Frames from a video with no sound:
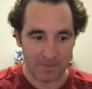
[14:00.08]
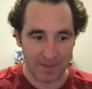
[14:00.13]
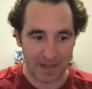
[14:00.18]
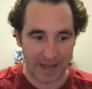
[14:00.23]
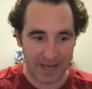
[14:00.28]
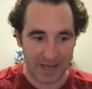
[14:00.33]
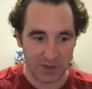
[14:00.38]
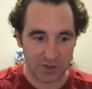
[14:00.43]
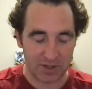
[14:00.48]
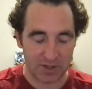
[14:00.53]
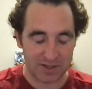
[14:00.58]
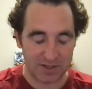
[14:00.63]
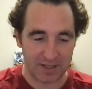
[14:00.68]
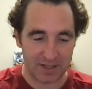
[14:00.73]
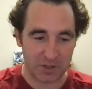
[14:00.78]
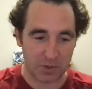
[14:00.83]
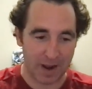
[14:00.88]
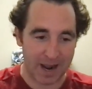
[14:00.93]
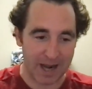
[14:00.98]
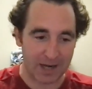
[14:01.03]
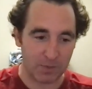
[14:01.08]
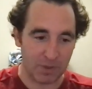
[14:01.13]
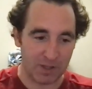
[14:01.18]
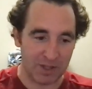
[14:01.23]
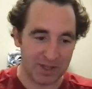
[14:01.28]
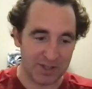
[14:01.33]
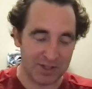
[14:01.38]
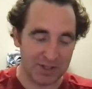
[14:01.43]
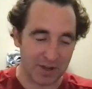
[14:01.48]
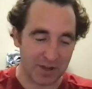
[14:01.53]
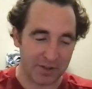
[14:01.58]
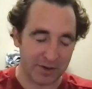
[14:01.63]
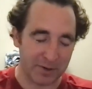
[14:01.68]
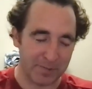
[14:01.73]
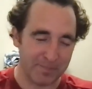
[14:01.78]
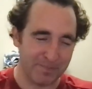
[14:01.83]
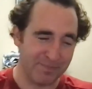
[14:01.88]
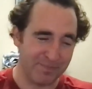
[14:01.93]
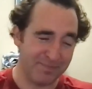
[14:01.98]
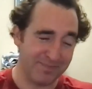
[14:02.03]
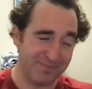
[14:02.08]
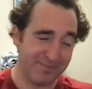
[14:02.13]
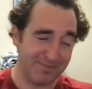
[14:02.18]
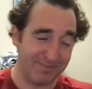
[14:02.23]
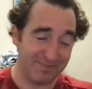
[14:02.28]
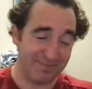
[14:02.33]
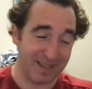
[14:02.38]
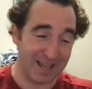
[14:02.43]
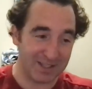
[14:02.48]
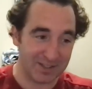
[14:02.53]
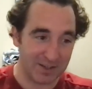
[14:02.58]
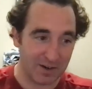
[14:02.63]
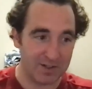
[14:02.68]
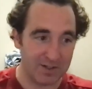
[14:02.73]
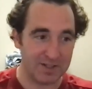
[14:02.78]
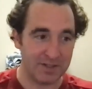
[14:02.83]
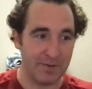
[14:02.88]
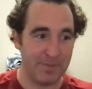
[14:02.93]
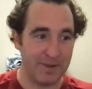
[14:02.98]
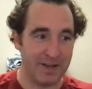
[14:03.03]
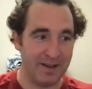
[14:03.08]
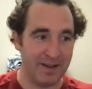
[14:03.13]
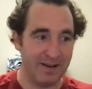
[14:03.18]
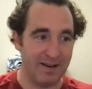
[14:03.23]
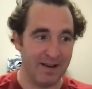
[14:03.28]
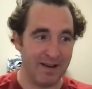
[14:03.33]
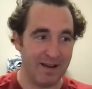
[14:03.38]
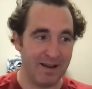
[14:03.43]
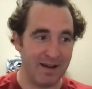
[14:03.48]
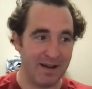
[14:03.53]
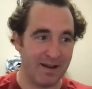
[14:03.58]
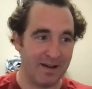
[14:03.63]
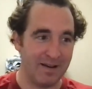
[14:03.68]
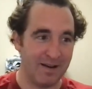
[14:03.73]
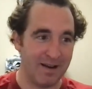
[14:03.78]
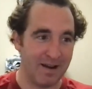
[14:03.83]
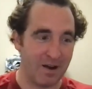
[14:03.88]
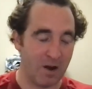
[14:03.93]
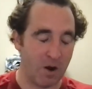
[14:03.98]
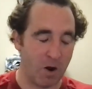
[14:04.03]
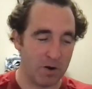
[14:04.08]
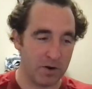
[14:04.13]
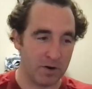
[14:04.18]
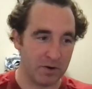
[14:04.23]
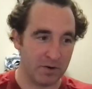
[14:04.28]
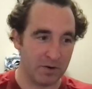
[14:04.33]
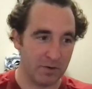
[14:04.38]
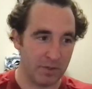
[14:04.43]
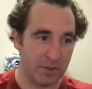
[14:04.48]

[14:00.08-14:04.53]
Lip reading: agents interact with each other? That starts to be a harder